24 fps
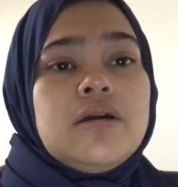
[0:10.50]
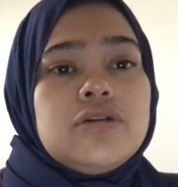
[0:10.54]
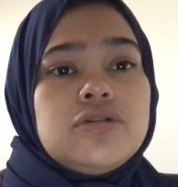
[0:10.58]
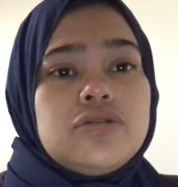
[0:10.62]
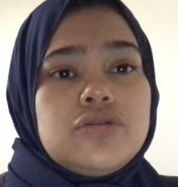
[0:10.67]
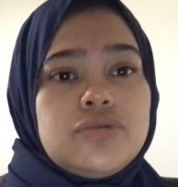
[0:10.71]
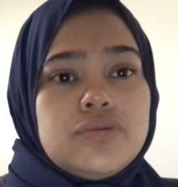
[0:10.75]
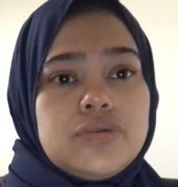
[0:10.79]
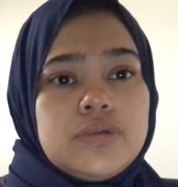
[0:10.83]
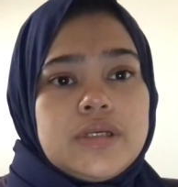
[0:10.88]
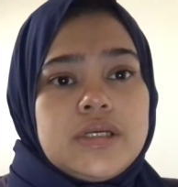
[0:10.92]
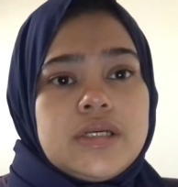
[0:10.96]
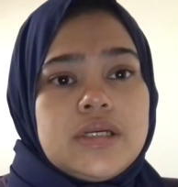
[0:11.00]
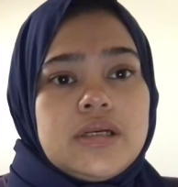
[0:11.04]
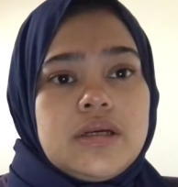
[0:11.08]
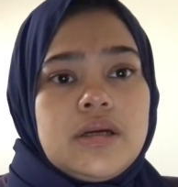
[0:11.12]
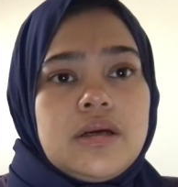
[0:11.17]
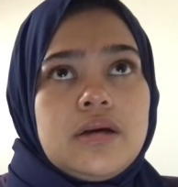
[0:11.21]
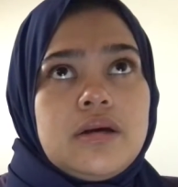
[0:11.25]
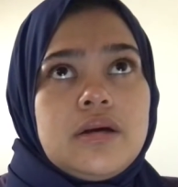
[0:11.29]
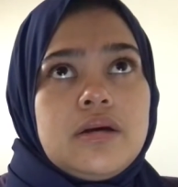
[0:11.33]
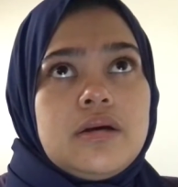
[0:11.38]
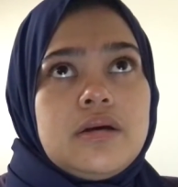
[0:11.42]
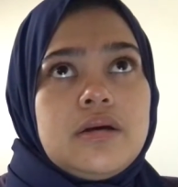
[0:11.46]

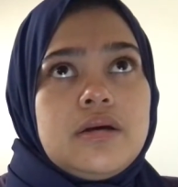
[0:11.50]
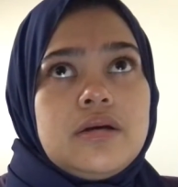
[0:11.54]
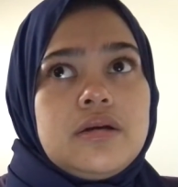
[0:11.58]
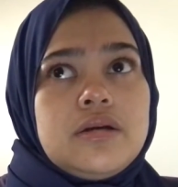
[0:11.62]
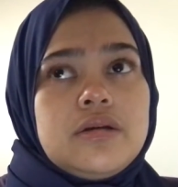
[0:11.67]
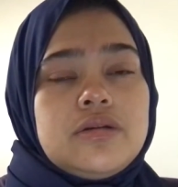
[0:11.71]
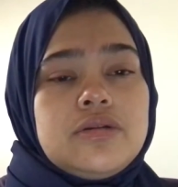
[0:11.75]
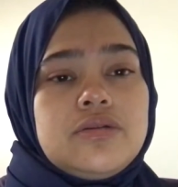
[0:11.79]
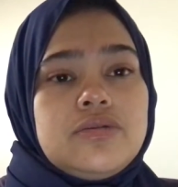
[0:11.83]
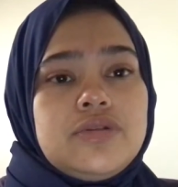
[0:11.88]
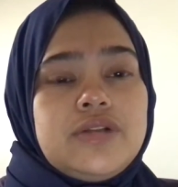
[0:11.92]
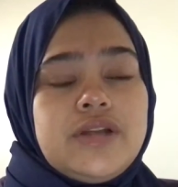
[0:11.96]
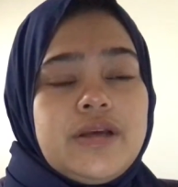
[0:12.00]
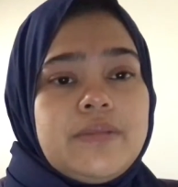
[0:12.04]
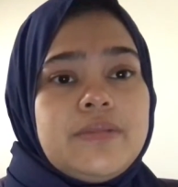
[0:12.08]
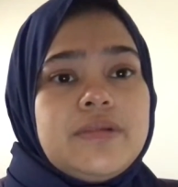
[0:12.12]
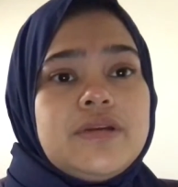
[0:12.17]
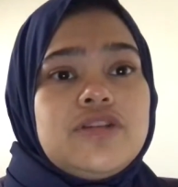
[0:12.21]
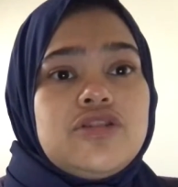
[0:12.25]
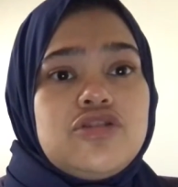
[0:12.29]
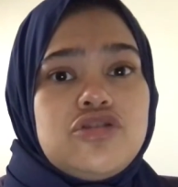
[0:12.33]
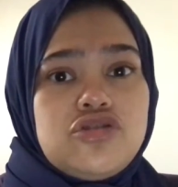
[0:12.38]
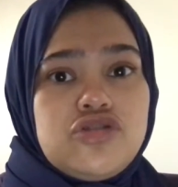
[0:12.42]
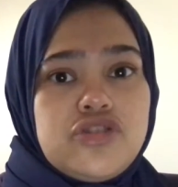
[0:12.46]
to
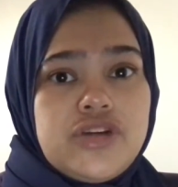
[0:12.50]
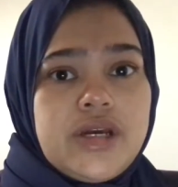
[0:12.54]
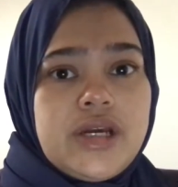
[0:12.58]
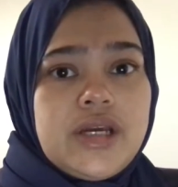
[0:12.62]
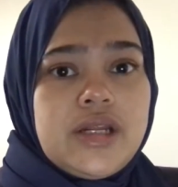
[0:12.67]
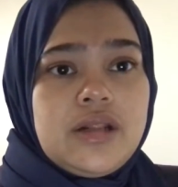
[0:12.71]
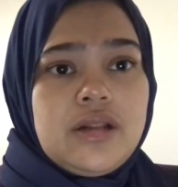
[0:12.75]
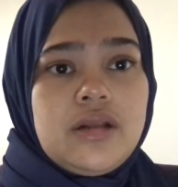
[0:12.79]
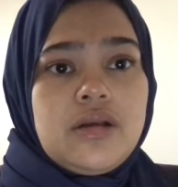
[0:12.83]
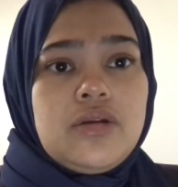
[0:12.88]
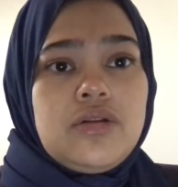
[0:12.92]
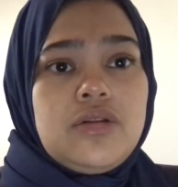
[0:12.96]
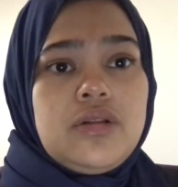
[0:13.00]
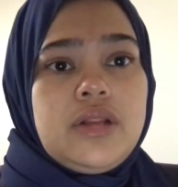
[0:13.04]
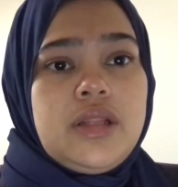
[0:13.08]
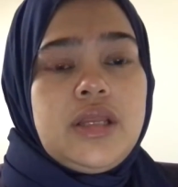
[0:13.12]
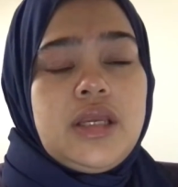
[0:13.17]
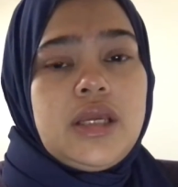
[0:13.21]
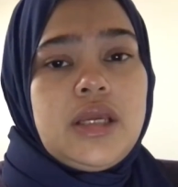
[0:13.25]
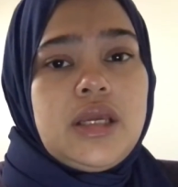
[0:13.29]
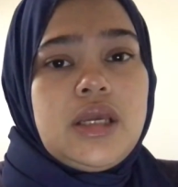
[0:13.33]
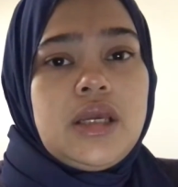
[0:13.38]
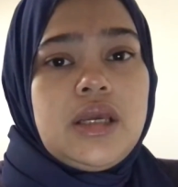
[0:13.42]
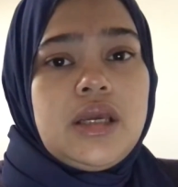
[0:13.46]
demonstrate
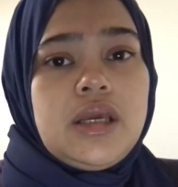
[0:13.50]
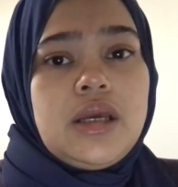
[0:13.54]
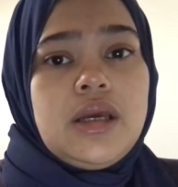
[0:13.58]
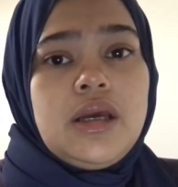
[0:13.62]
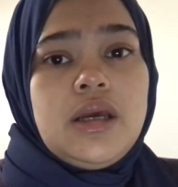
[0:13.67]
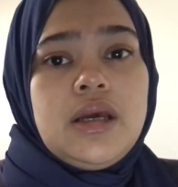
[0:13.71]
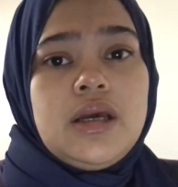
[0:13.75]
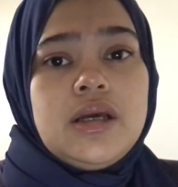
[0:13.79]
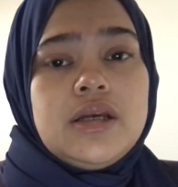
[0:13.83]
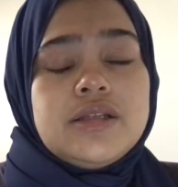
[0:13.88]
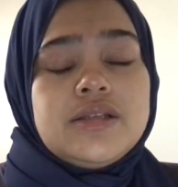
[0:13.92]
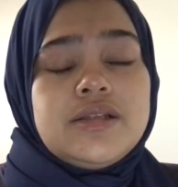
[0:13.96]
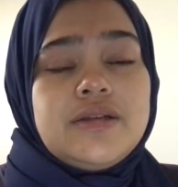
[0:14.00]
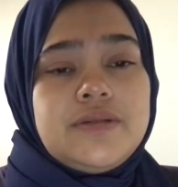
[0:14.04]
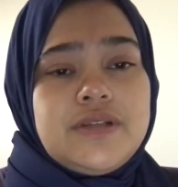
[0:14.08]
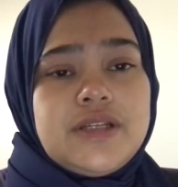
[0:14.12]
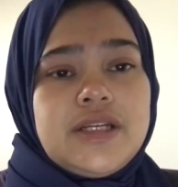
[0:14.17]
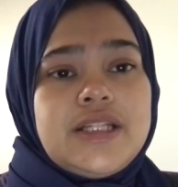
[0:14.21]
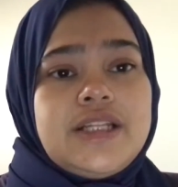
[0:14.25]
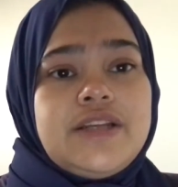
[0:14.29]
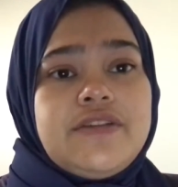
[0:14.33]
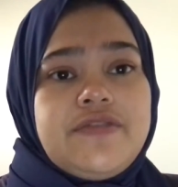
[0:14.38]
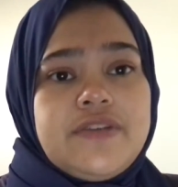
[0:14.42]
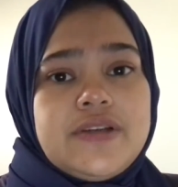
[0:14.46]
the
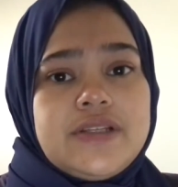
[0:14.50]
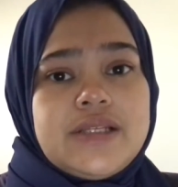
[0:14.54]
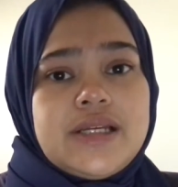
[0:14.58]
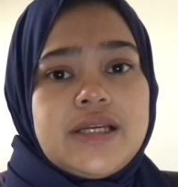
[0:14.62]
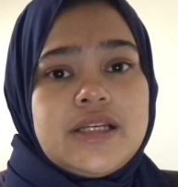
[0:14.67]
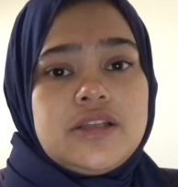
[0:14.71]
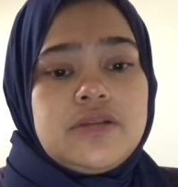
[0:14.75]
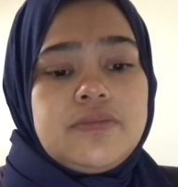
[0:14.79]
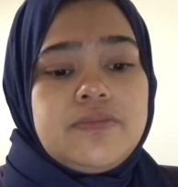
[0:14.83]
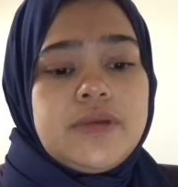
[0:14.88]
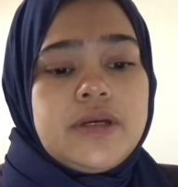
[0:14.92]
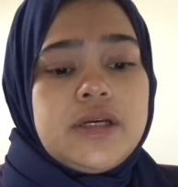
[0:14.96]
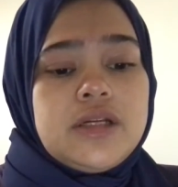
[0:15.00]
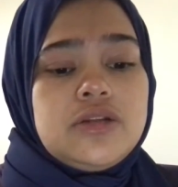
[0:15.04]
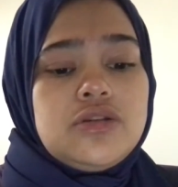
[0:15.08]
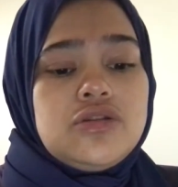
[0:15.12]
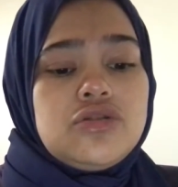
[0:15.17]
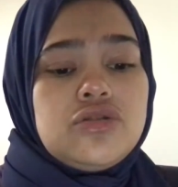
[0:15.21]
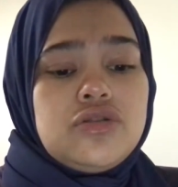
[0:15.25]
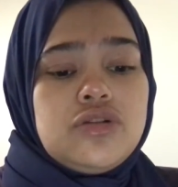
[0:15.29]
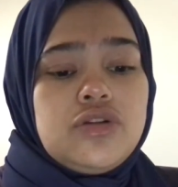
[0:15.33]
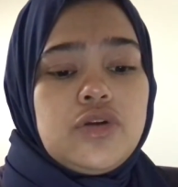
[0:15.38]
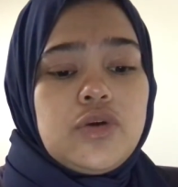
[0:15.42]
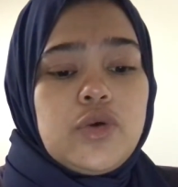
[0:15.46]
subjective assessment.
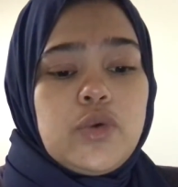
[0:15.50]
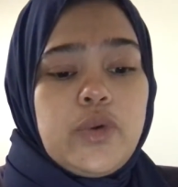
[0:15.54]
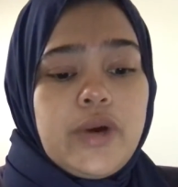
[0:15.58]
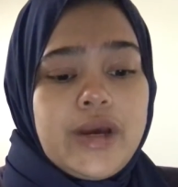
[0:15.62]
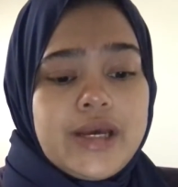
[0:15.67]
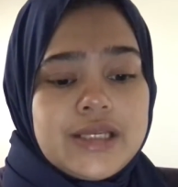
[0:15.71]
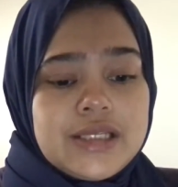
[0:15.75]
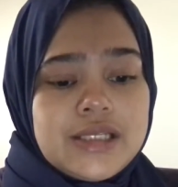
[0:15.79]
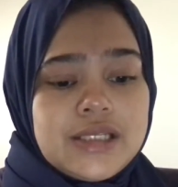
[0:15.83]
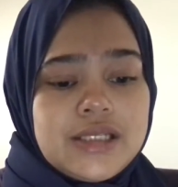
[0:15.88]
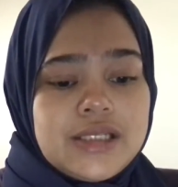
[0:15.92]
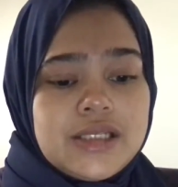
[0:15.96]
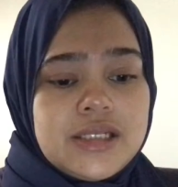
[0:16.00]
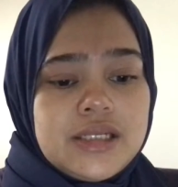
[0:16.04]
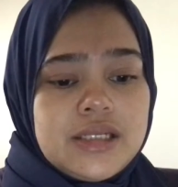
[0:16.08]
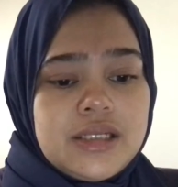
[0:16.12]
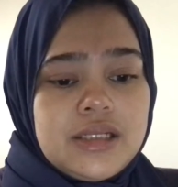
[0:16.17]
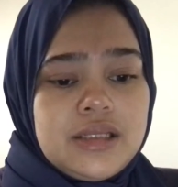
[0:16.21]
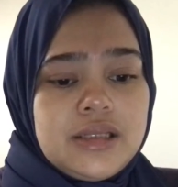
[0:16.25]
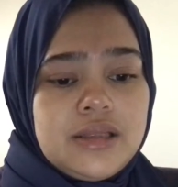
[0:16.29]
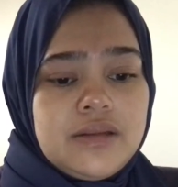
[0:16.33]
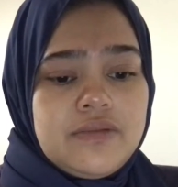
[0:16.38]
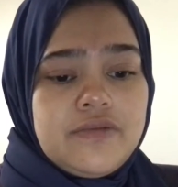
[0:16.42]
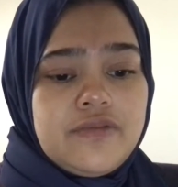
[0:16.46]
So the
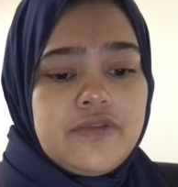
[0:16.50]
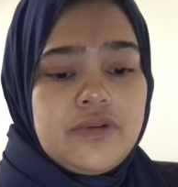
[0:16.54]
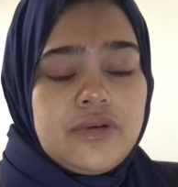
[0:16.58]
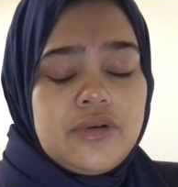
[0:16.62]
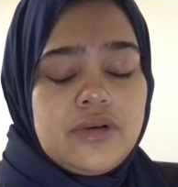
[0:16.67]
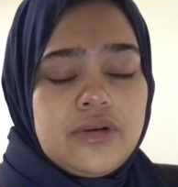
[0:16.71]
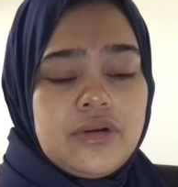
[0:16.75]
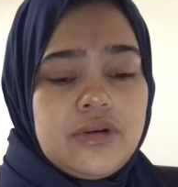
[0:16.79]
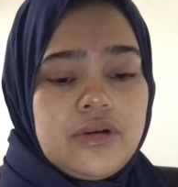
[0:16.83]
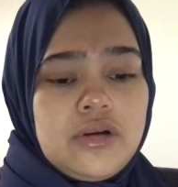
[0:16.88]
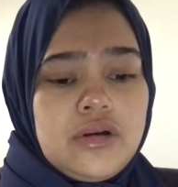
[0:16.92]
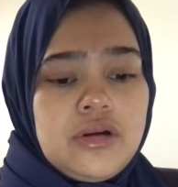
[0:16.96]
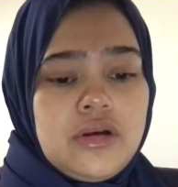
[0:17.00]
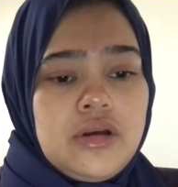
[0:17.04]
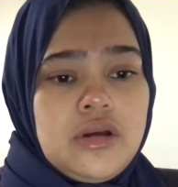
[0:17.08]
question for